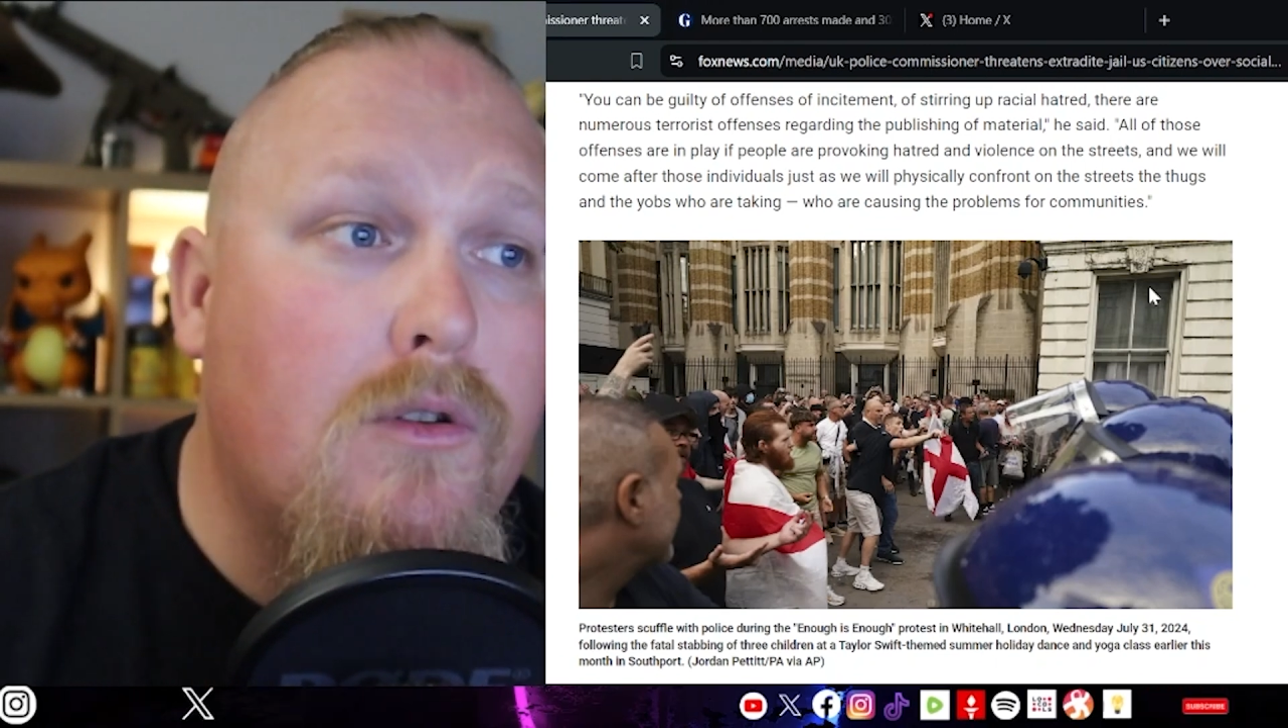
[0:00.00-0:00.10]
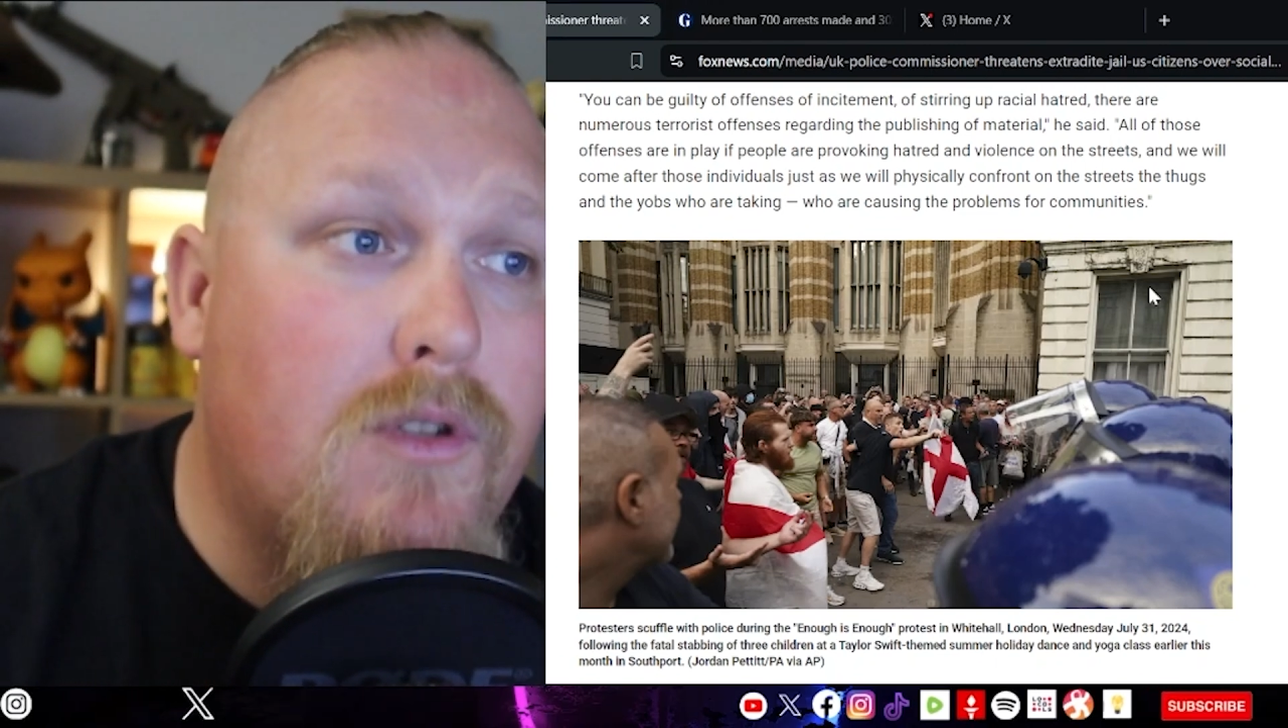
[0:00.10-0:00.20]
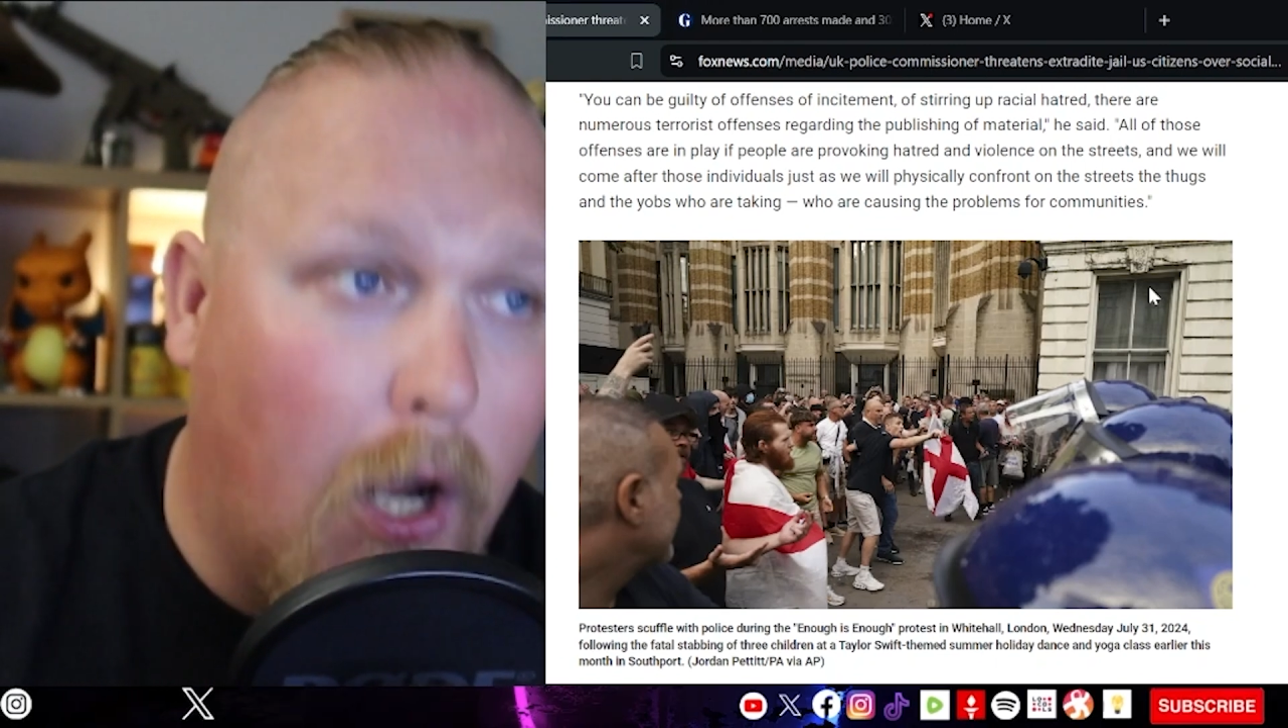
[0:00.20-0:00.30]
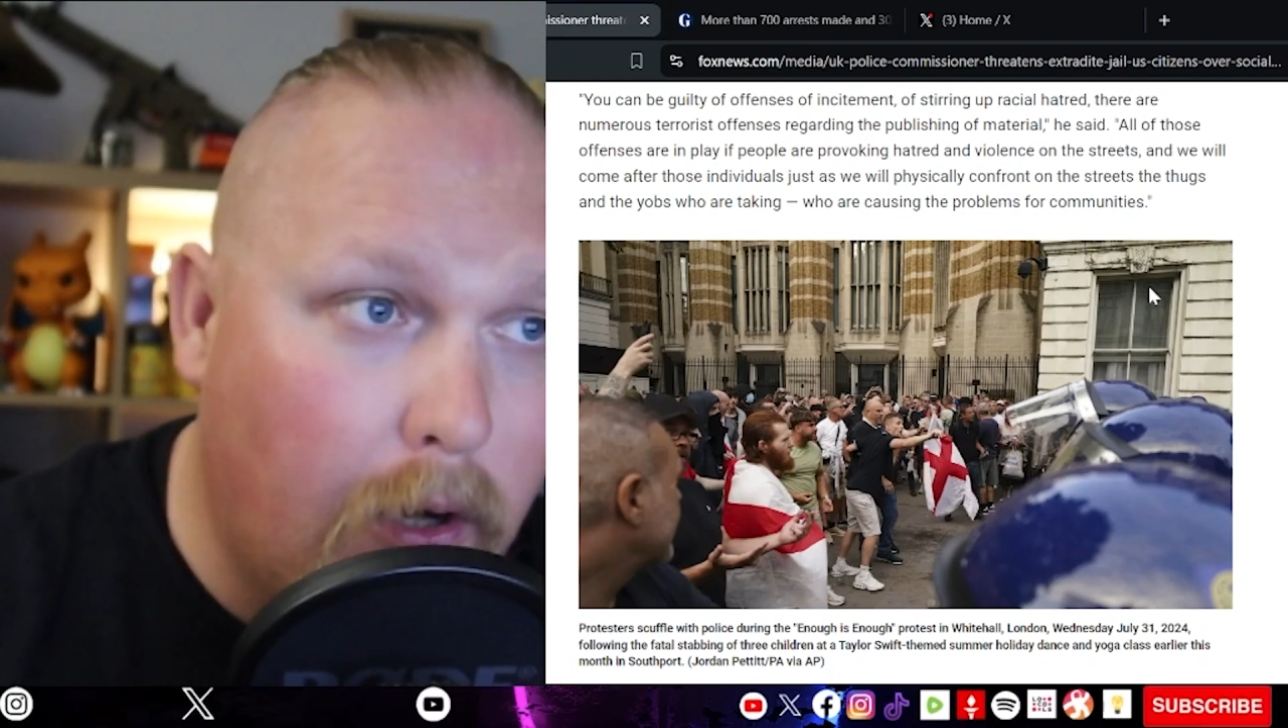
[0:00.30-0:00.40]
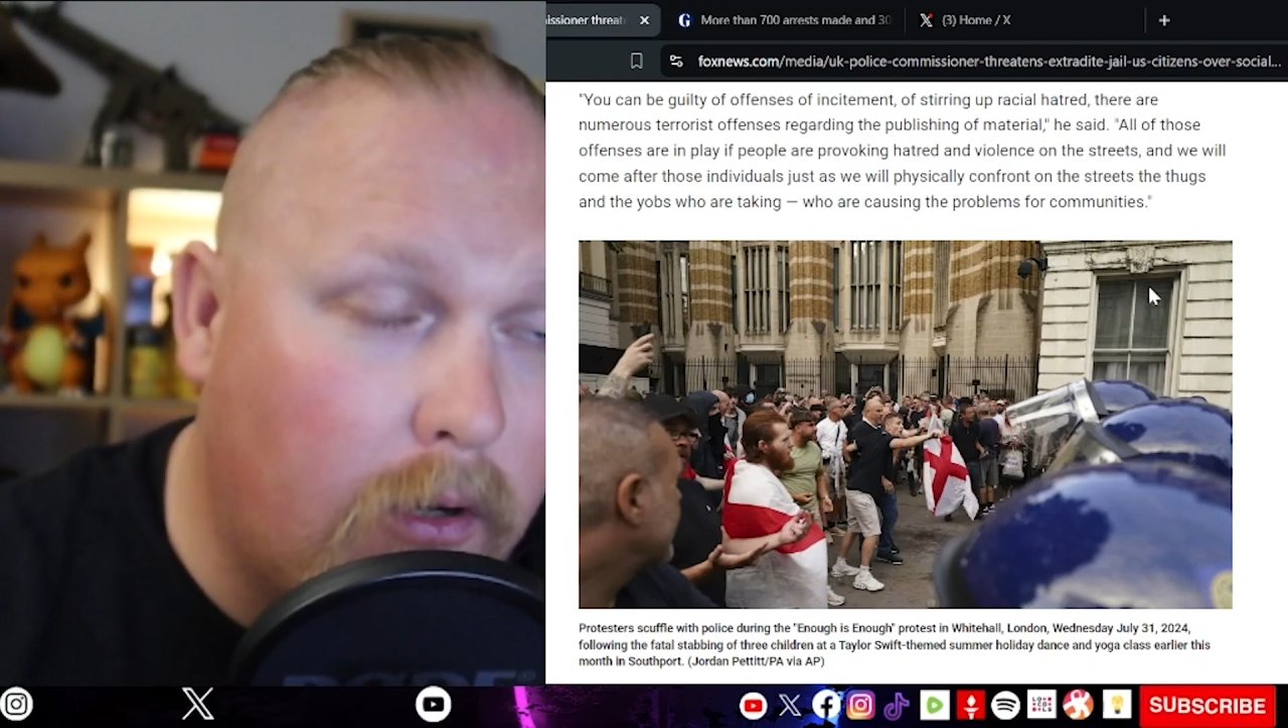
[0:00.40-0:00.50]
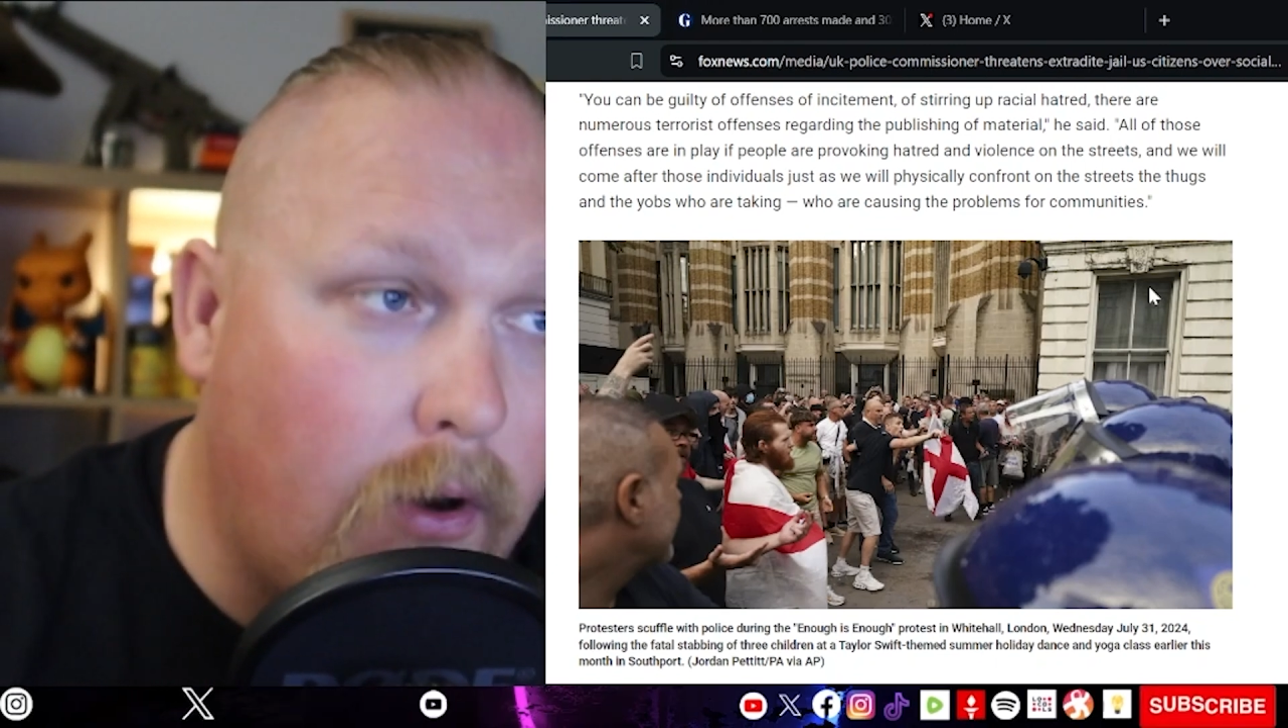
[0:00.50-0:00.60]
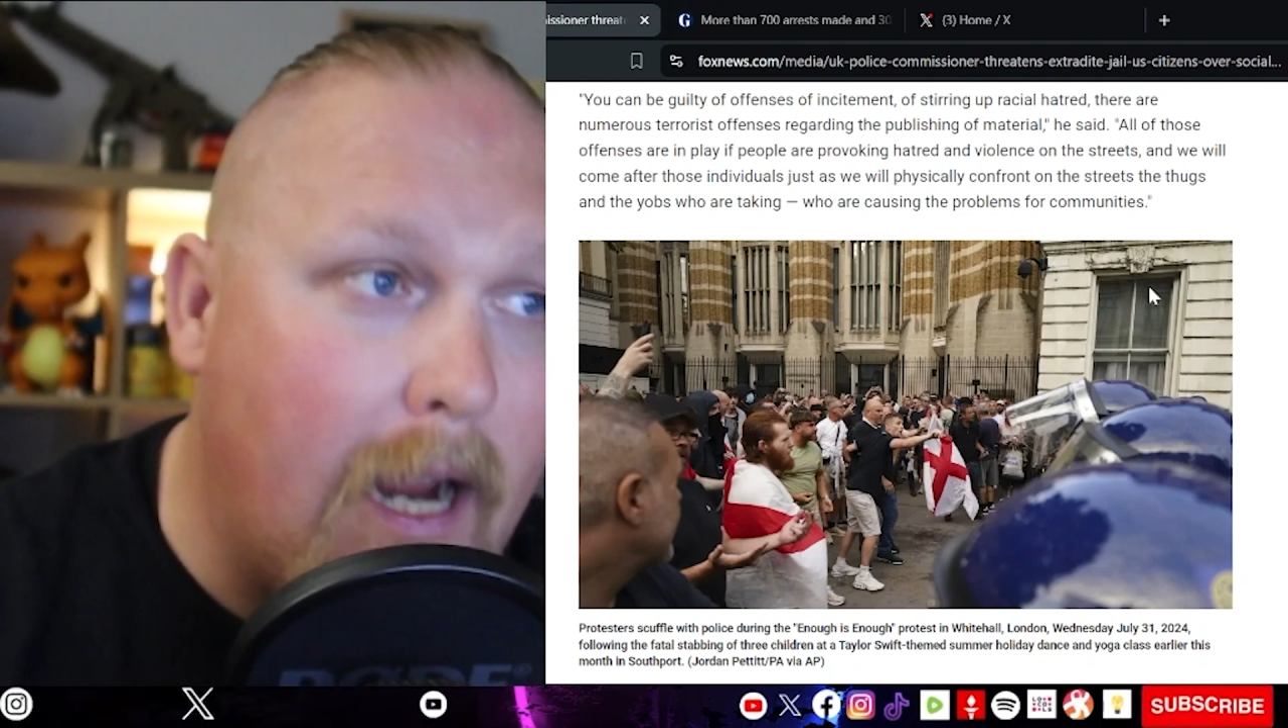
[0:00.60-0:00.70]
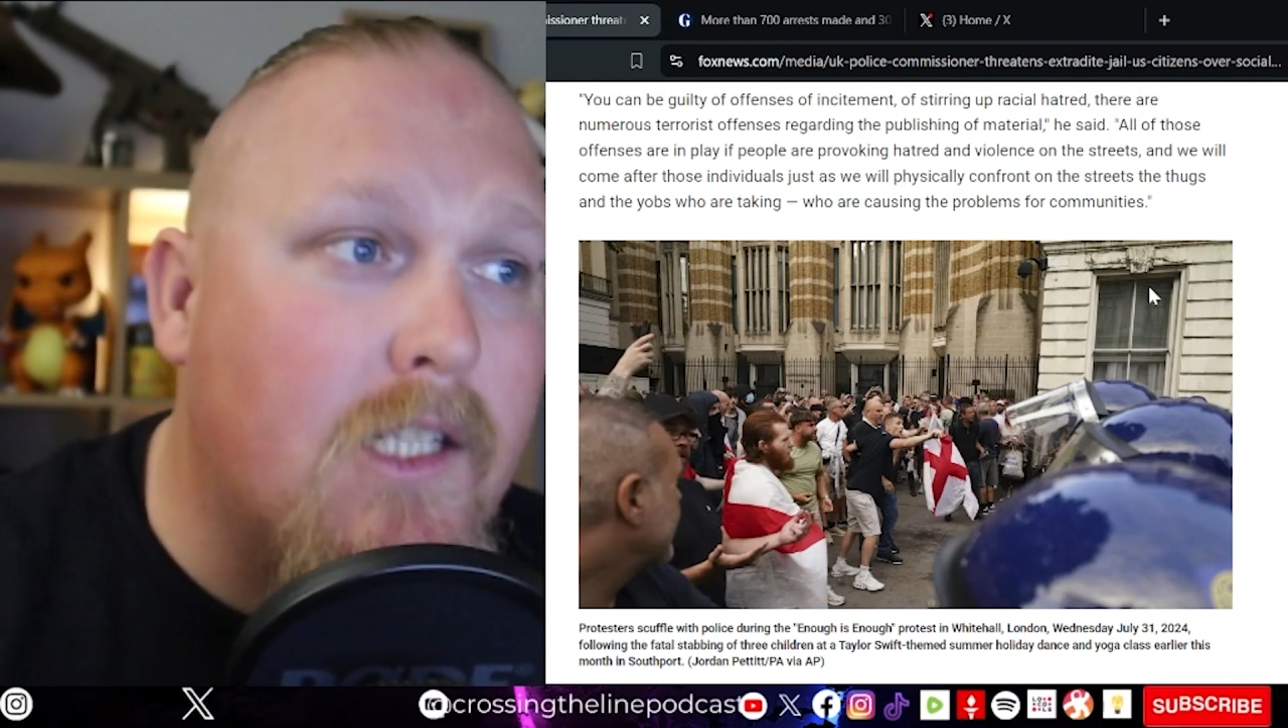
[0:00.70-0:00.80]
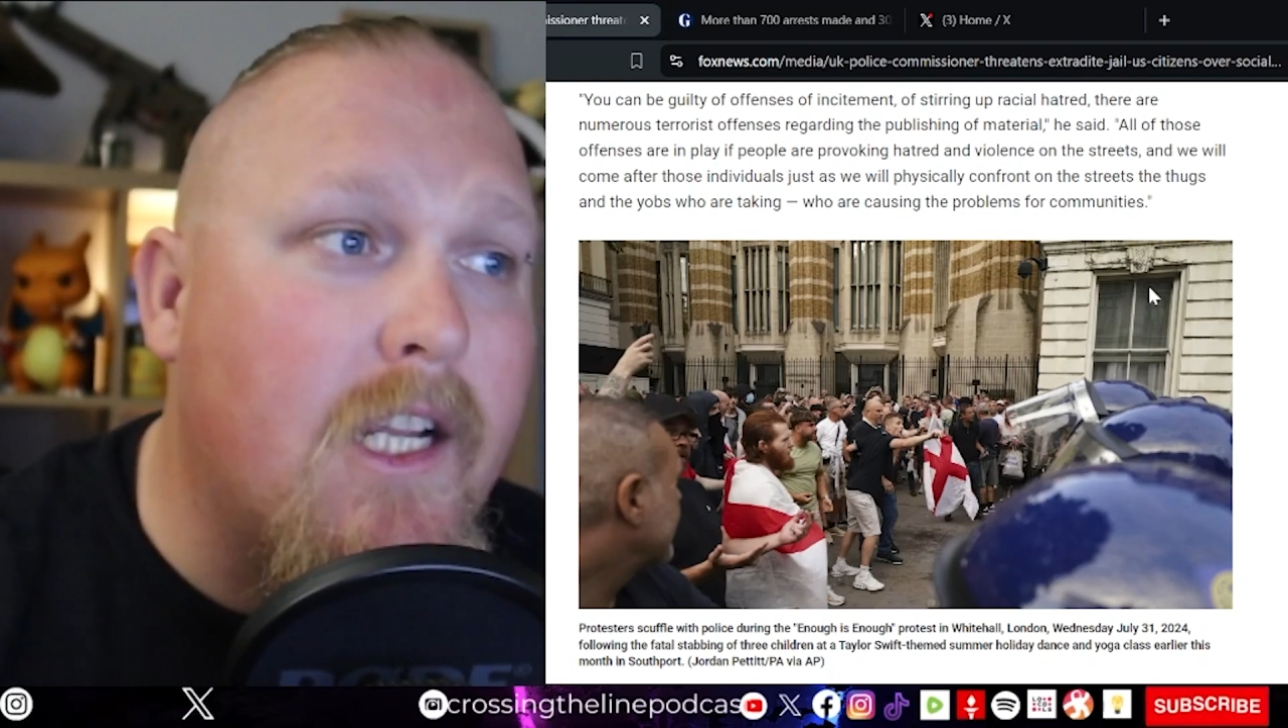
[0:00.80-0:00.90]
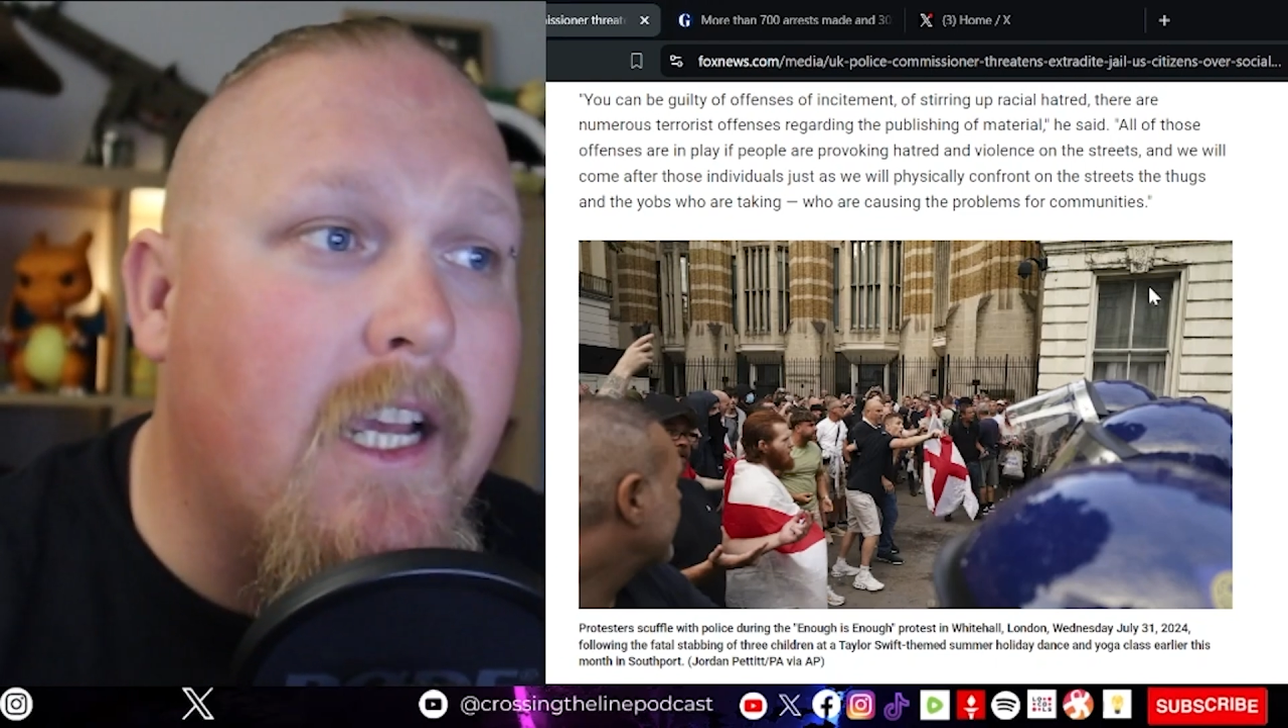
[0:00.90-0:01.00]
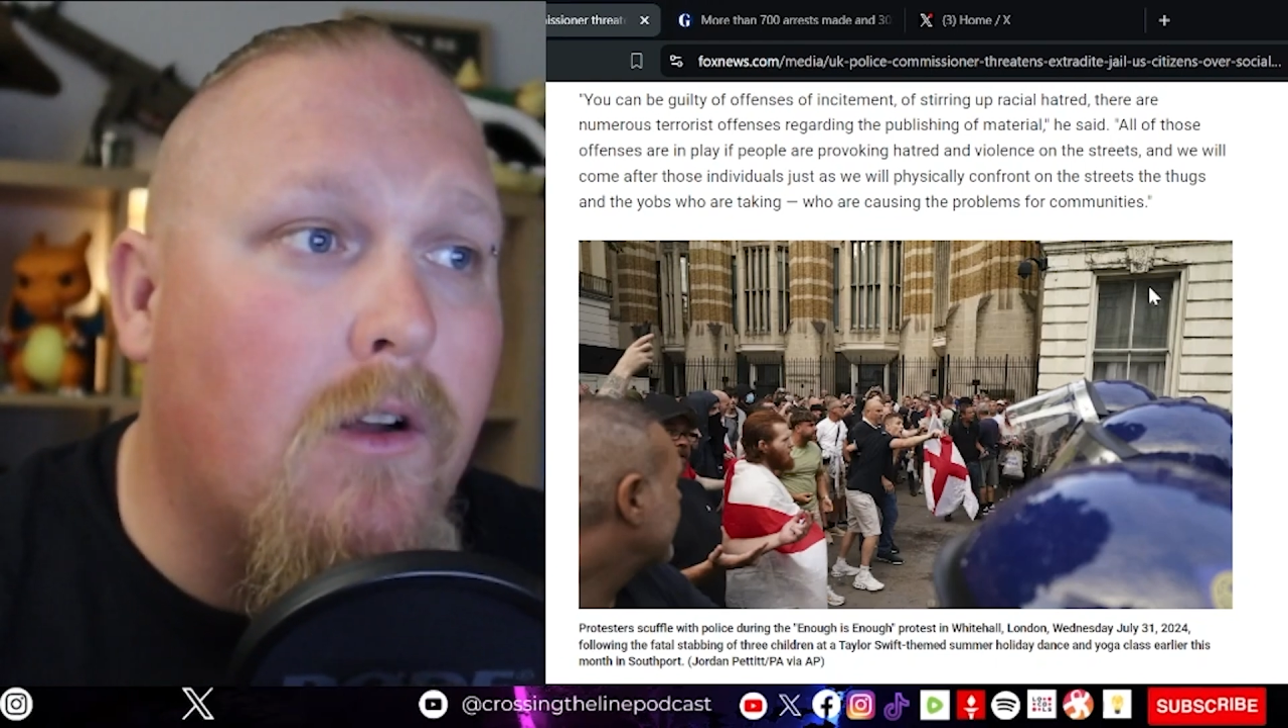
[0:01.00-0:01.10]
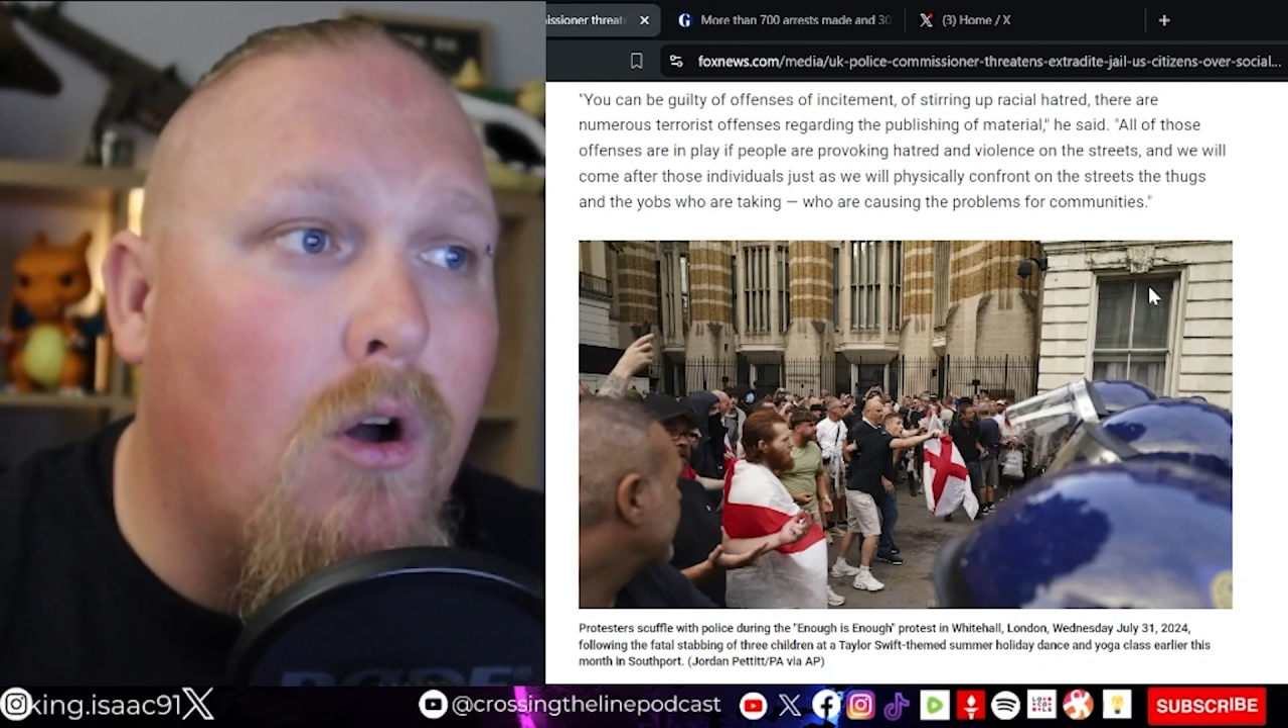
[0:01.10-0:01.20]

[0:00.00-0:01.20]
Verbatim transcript: don't crack down